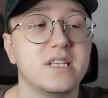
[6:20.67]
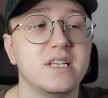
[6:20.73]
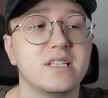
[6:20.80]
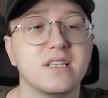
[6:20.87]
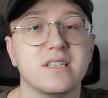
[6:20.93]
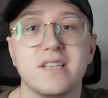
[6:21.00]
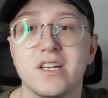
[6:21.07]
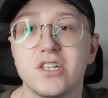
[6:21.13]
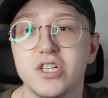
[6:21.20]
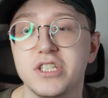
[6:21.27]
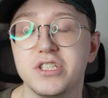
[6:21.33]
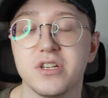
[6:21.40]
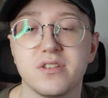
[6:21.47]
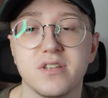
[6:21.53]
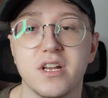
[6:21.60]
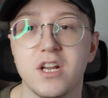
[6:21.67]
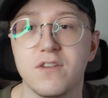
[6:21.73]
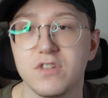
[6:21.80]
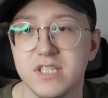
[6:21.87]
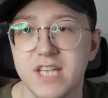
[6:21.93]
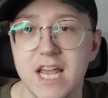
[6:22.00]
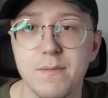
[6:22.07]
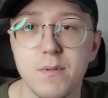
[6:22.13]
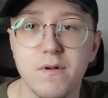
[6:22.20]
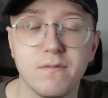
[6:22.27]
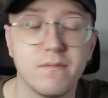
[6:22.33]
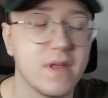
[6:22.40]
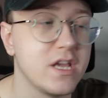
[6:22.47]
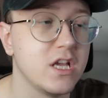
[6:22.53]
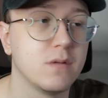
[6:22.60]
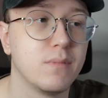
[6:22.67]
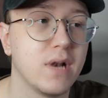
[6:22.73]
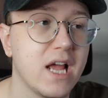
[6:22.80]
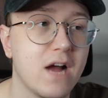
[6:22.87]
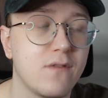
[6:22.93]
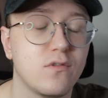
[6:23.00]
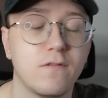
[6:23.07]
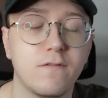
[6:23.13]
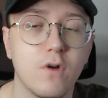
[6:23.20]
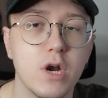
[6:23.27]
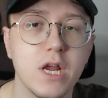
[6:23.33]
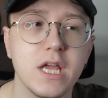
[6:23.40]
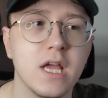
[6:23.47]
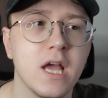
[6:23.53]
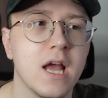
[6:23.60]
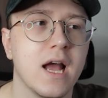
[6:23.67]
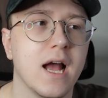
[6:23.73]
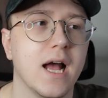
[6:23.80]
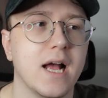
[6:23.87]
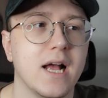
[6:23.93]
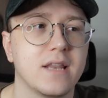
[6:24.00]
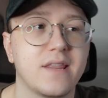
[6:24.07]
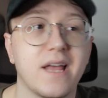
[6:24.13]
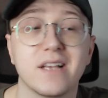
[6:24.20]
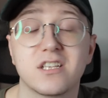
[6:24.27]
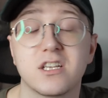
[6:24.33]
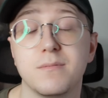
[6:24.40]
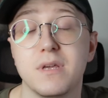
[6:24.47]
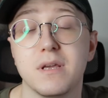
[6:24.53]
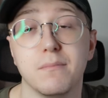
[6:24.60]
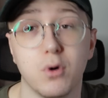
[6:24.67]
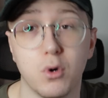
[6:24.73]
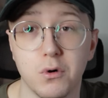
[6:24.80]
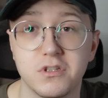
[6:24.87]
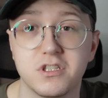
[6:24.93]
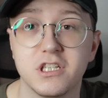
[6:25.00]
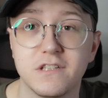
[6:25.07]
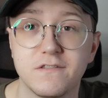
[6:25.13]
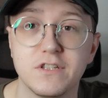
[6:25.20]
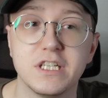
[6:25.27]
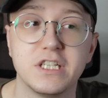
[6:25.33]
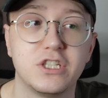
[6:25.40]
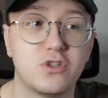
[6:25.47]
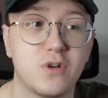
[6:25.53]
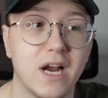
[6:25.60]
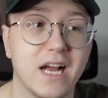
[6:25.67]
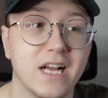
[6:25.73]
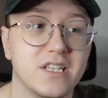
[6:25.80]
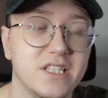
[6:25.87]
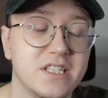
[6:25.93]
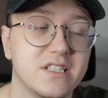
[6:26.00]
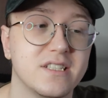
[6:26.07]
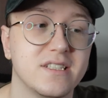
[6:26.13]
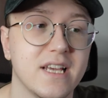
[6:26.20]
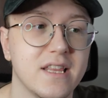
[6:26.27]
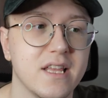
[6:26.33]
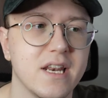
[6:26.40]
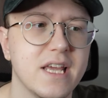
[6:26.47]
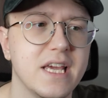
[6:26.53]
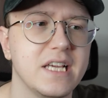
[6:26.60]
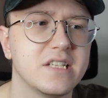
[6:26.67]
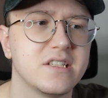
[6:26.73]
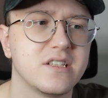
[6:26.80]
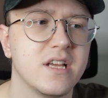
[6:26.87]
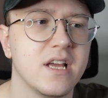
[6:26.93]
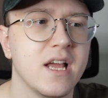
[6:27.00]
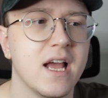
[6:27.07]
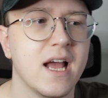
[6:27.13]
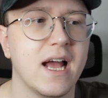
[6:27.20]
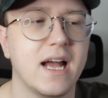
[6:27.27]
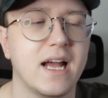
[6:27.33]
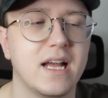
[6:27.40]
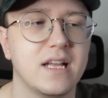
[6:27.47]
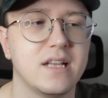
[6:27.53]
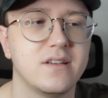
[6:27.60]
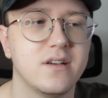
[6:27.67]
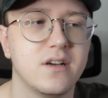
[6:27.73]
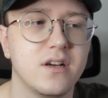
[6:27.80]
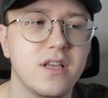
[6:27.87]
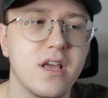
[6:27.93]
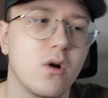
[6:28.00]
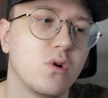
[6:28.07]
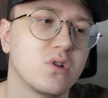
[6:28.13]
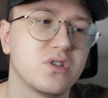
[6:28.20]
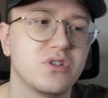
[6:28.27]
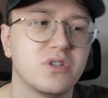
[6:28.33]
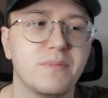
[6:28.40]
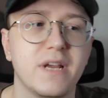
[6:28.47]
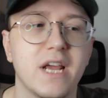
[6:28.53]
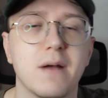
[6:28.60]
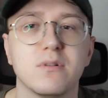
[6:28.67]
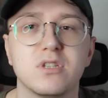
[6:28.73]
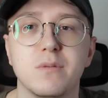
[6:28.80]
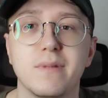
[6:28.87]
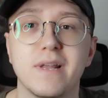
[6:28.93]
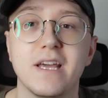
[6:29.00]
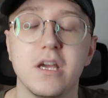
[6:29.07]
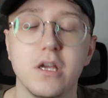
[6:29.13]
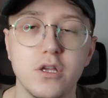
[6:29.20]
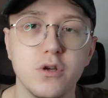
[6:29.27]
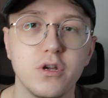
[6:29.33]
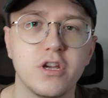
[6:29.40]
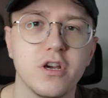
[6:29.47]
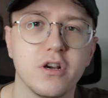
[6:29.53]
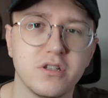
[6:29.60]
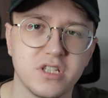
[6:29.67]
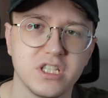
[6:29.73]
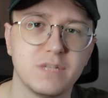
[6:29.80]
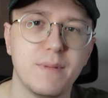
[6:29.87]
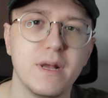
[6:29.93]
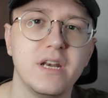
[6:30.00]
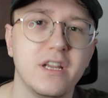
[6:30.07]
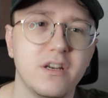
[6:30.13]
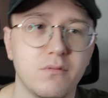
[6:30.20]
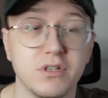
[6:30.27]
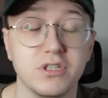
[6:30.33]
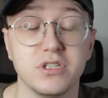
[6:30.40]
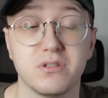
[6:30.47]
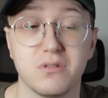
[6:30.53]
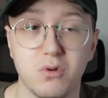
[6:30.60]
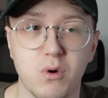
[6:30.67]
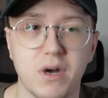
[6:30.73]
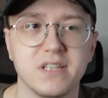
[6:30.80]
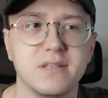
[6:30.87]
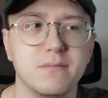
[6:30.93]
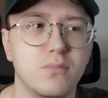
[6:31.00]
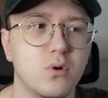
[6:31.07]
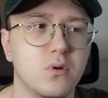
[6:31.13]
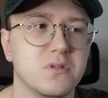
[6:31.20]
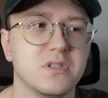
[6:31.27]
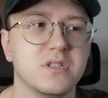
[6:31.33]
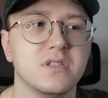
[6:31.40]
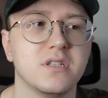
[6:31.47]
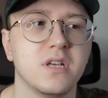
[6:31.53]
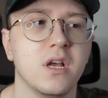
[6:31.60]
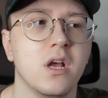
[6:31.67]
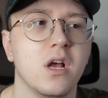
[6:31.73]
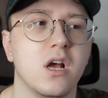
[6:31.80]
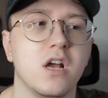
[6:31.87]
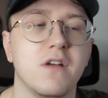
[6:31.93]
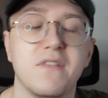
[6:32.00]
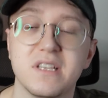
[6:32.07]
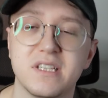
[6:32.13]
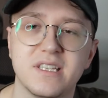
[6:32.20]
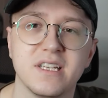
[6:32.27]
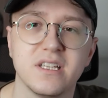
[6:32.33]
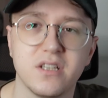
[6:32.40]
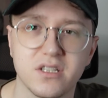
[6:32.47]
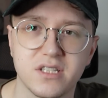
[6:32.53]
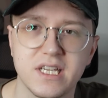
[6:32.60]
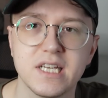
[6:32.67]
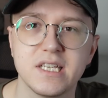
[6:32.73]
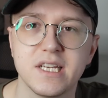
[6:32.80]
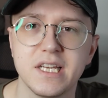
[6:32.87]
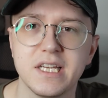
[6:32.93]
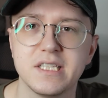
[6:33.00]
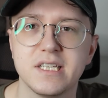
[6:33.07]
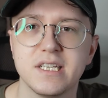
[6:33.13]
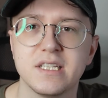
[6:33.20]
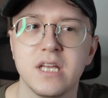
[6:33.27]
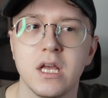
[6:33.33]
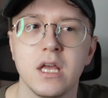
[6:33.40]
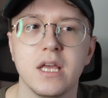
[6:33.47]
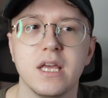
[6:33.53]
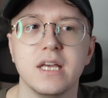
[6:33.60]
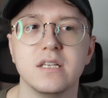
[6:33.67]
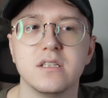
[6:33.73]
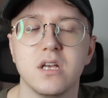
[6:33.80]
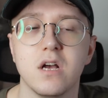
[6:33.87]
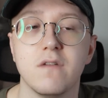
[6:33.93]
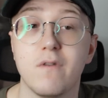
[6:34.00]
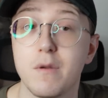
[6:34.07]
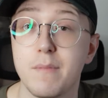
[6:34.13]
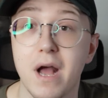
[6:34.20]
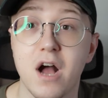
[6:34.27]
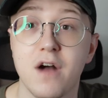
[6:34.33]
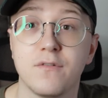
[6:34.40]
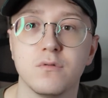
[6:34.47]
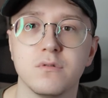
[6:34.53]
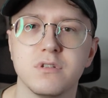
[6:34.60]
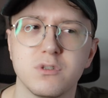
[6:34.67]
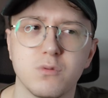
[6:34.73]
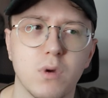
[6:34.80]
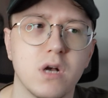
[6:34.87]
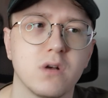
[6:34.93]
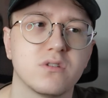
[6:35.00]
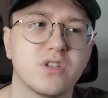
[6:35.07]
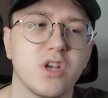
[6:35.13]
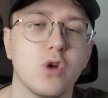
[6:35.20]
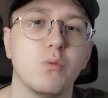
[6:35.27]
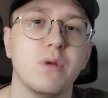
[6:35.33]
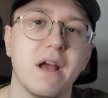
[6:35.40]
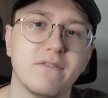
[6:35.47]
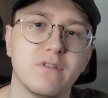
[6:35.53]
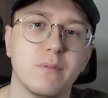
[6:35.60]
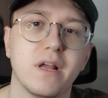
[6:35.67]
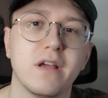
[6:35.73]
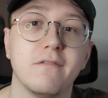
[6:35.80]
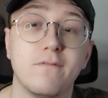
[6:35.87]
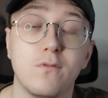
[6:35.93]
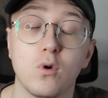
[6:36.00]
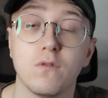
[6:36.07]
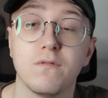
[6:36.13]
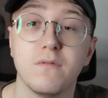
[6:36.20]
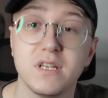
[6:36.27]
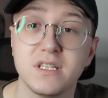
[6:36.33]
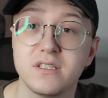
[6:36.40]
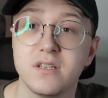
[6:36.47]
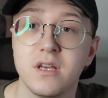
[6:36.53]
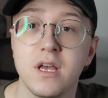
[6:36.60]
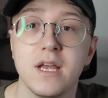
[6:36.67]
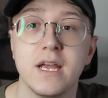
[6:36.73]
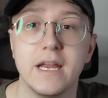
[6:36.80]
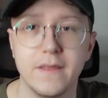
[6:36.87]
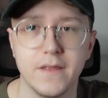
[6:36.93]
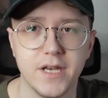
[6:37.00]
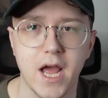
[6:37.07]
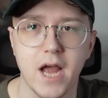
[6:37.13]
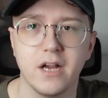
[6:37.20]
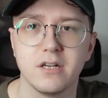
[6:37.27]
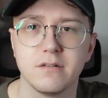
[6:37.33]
is essentially just another Tamer that you can play out for free, and that is going to be important for this strategy to say the least. And yeah, also just being able to play a Yukio suspended, which is quite important if this does get deleted, is very powerful as well. So we have to play 4 of this in the deck.